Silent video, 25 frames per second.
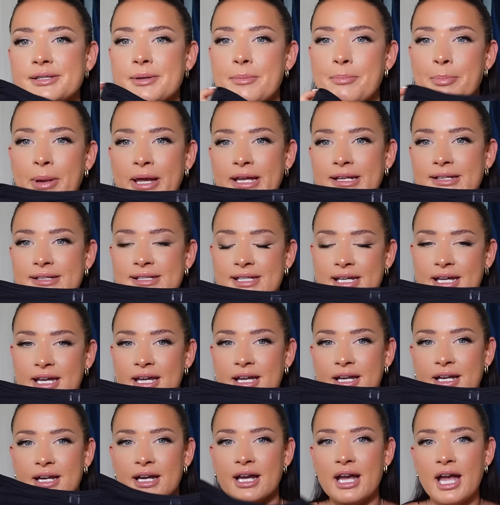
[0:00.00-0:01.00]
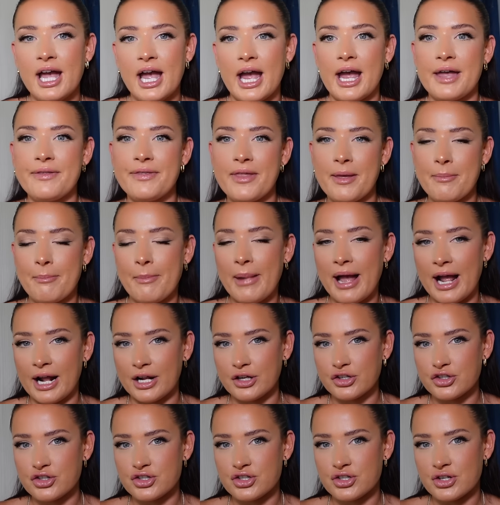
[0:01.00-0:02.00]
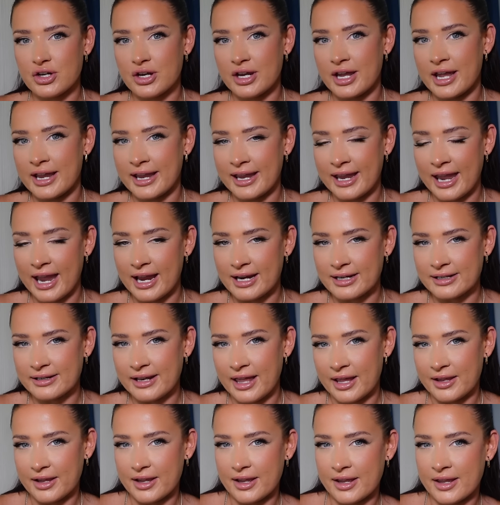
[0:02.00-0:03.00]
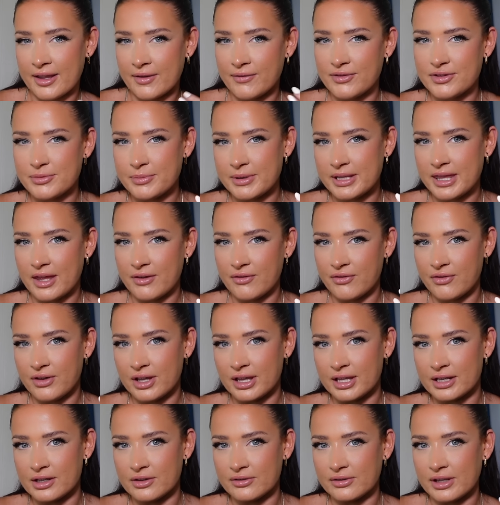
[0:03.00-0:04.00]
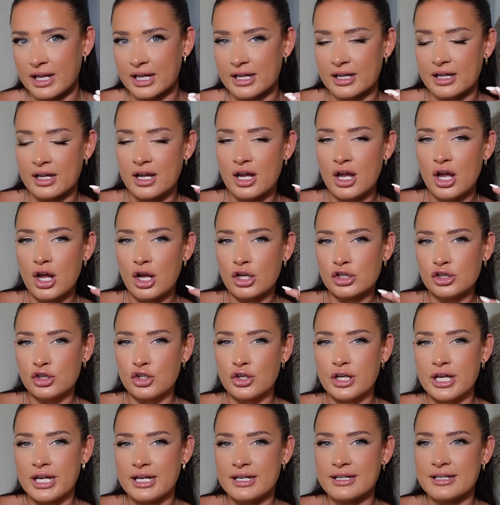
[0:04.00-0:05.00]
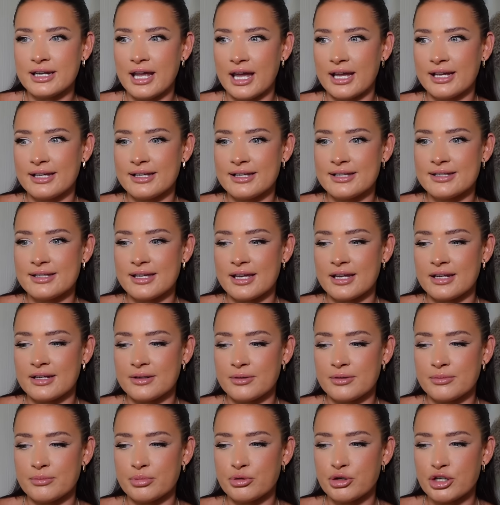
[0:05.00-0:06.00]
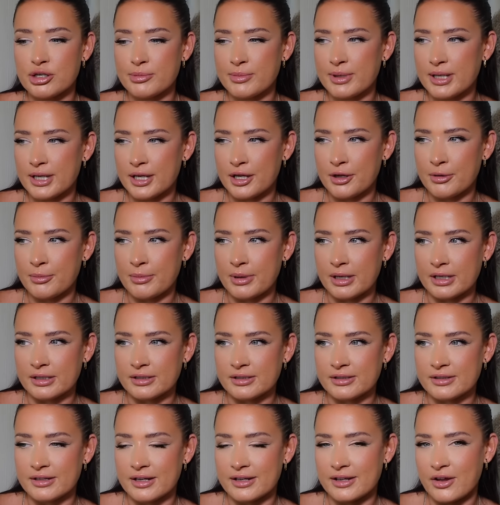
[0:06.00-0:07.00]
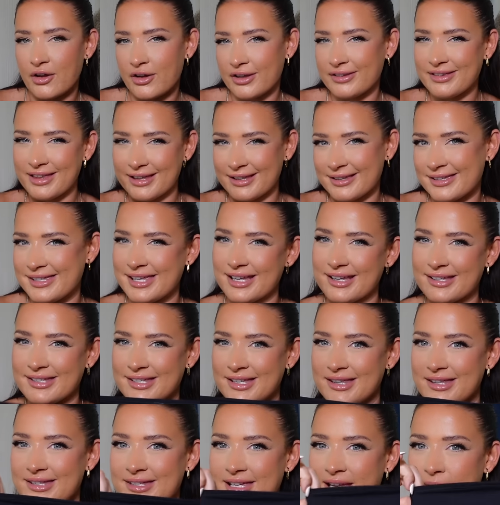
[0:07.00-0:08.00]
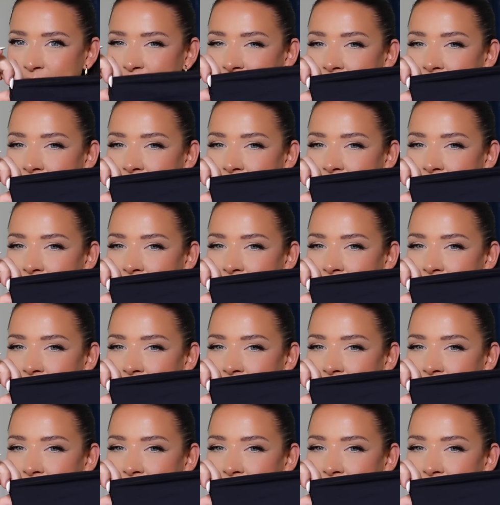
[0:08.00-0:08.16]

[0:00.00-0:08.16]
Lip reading: basic and they match, again, like gives me that feeling of like looking nice and premium and like sexy at the same